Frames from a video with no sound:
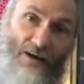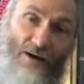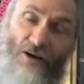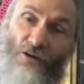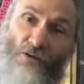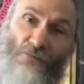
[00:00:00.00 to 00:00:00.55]

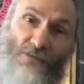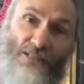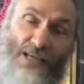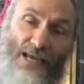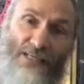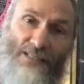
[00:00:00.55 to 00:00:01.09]
all you have to
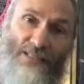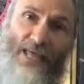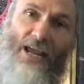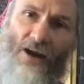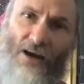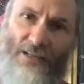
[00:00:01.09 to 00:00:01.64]
say is 'lay
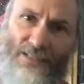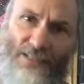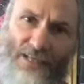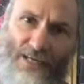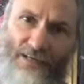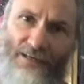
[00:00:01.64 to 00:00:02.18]
on,
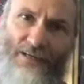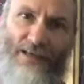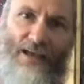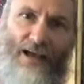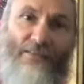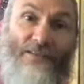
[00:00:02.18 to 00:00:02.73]
stick,'
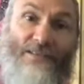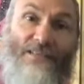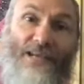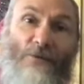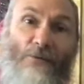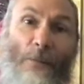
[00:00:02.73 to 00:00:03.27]
and the
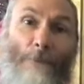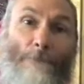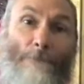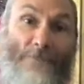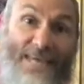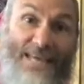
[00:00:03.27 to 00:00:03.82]
stick will
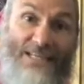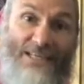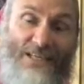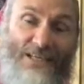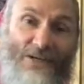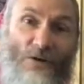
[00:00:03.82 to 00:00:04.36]
beat
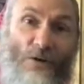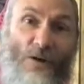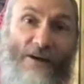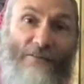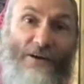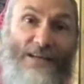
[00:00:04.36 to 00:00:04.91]

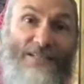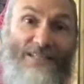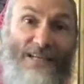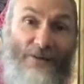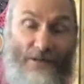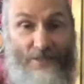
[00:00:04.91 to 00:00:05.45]
whoever it is
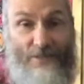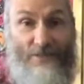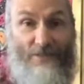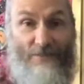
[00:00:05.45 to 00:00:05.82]
nearest.